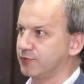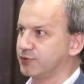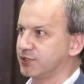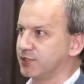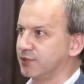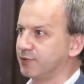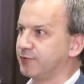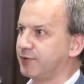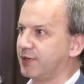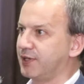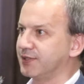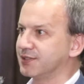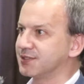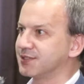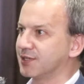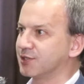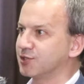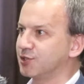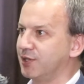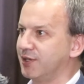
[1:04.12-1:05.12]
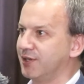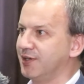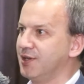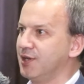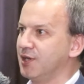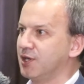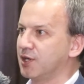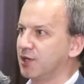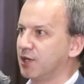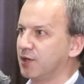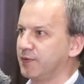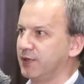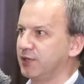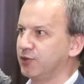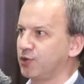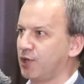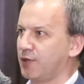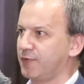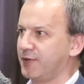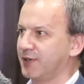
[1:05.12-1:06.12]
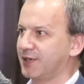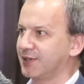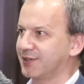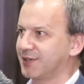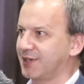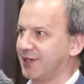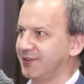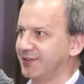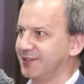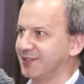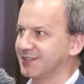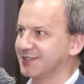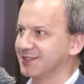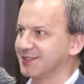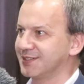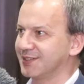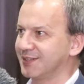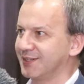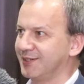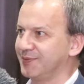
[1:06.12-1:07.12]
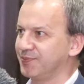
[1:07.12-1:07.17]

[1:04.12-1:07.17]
of the funds actually went to African countries